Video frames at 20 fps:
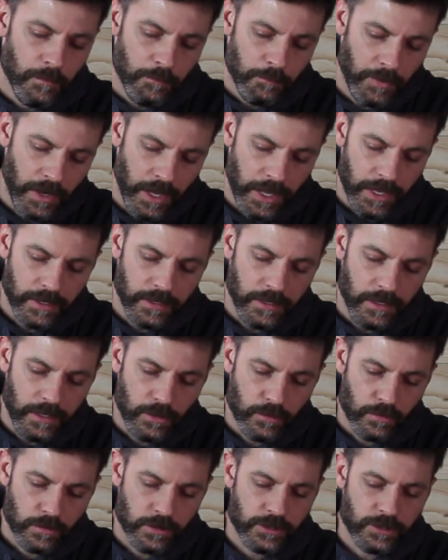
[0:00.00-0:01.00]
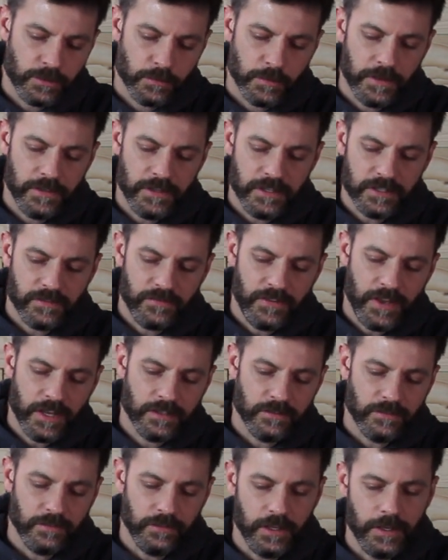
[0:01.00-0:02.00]
But in order to run these
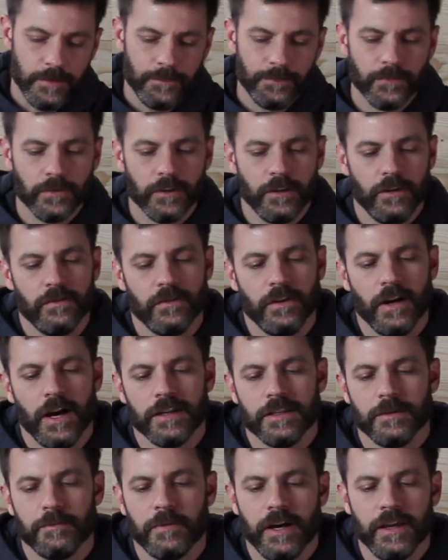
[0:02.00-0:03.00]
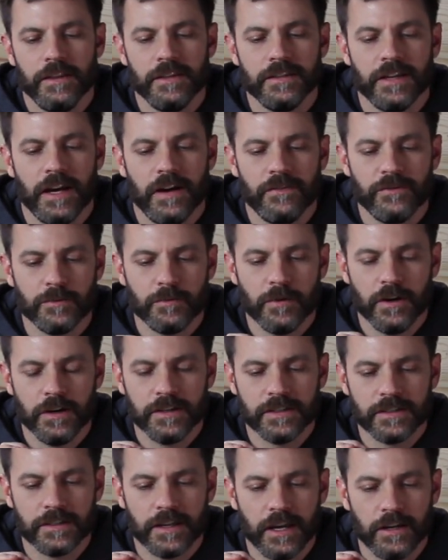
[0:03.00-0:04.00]
effectively, you've got to buy these
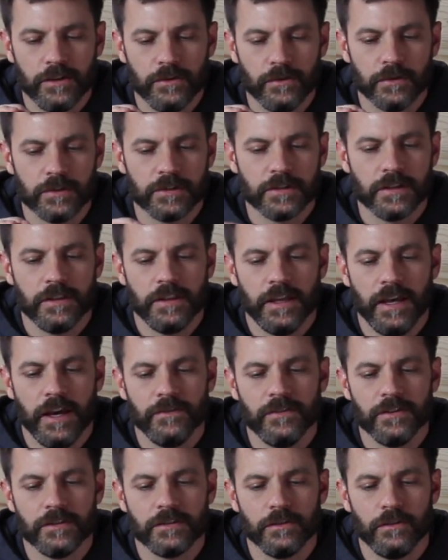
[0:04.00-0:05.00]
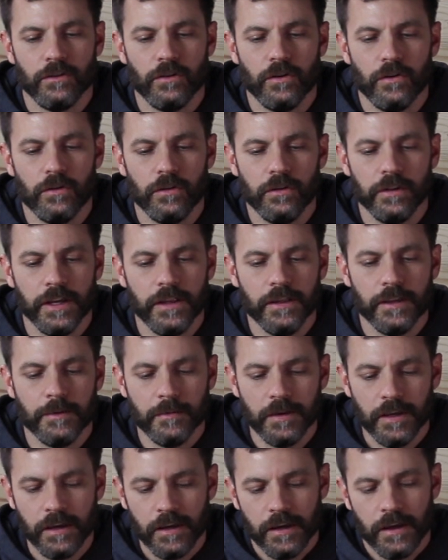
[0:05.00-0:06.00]
aftermarket side doors that have this little hole in
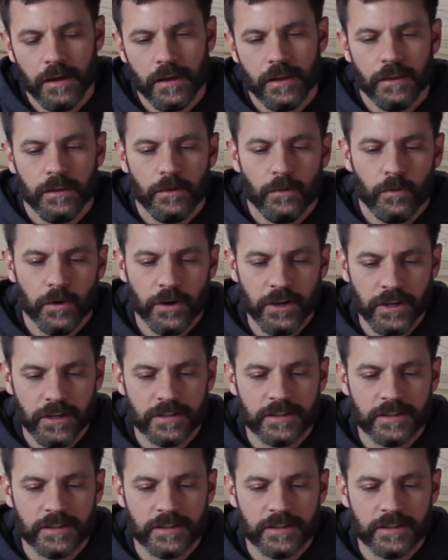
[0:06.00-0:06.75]
them where you can